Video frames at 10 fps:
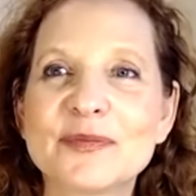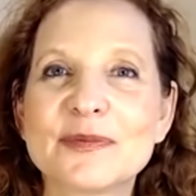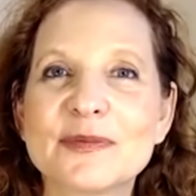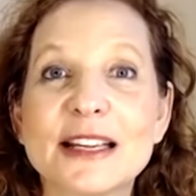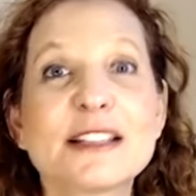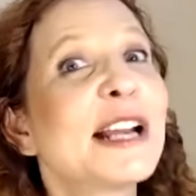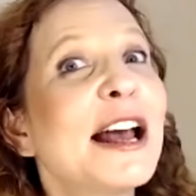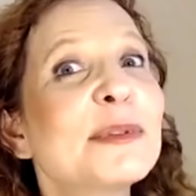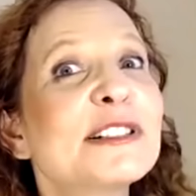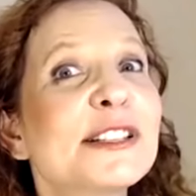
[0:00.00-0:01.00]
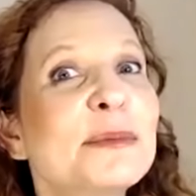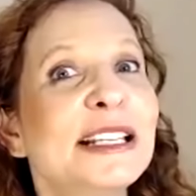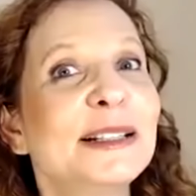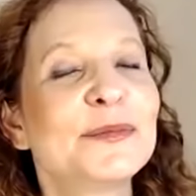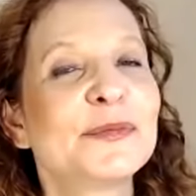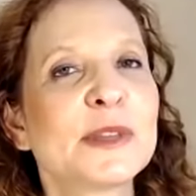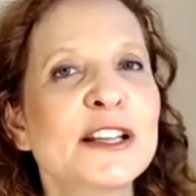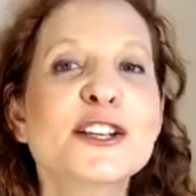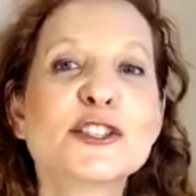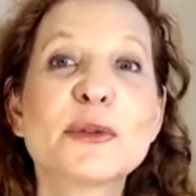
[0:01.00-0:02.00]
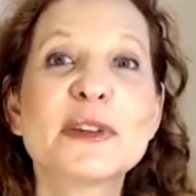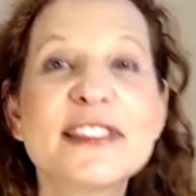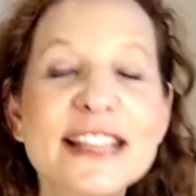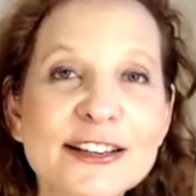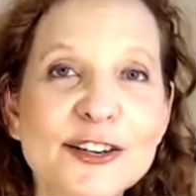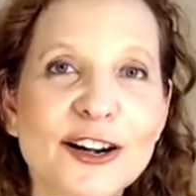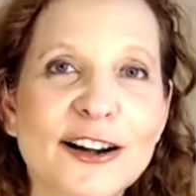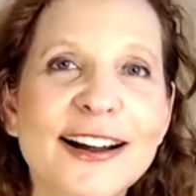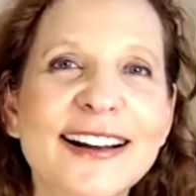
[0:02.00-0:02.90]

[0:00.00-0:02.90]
That's what happened to me. So in theater,